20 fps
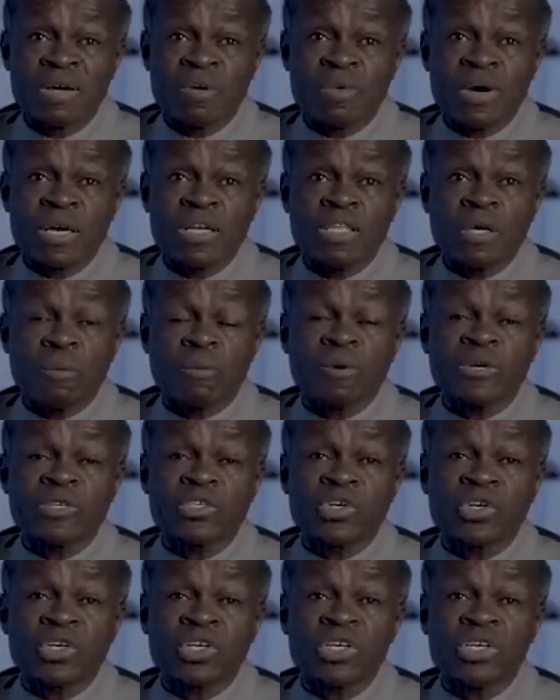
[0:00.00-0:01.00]
When the
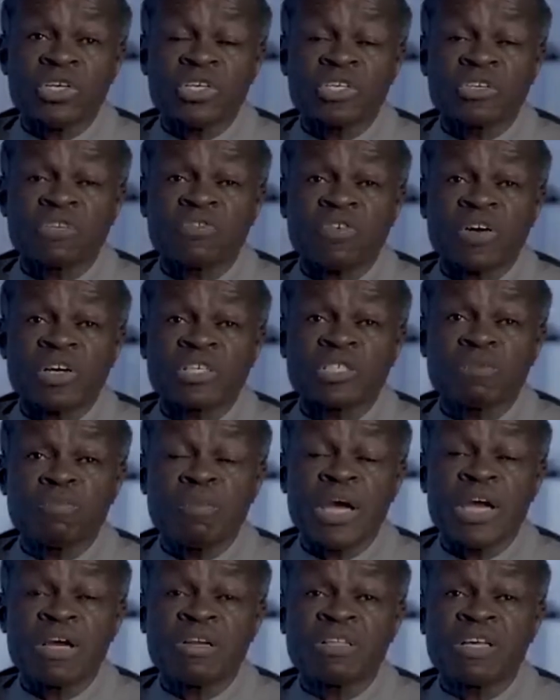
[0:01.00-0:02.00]
Portuguese first
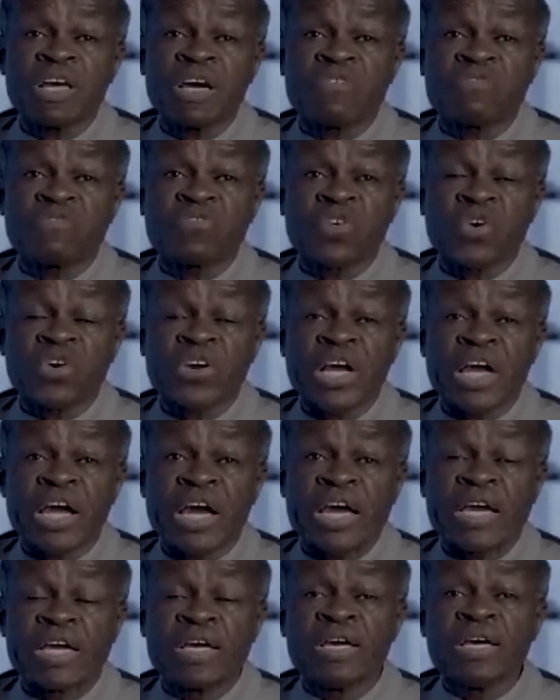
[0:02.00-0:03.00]
made their
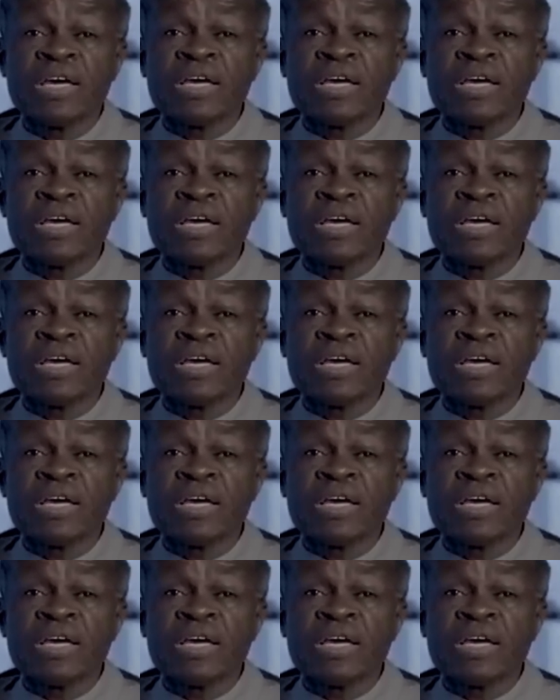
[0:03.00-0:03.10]
foray